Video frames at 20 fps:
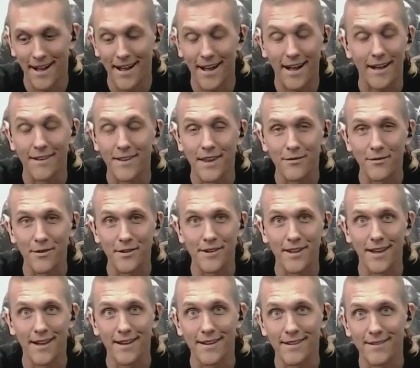I'll never
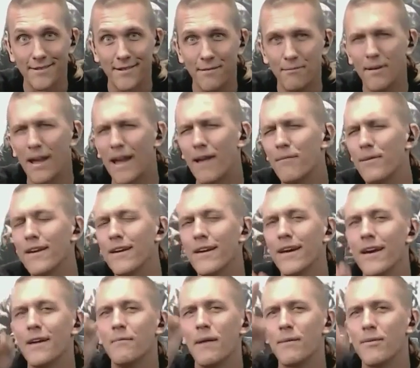tell.
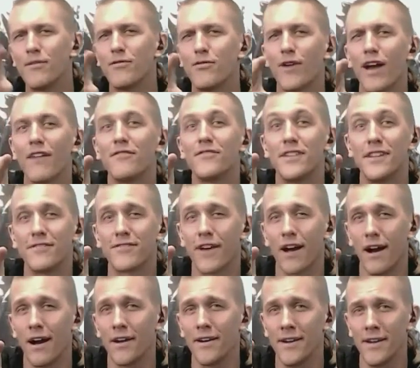Maybe if we have
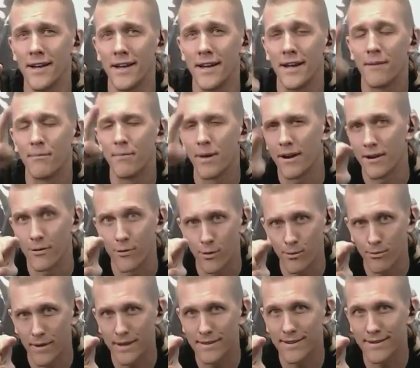DivCon,
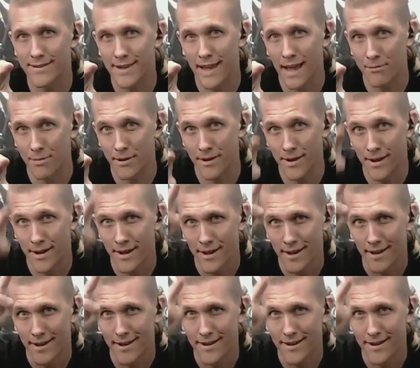Petter, make this happen.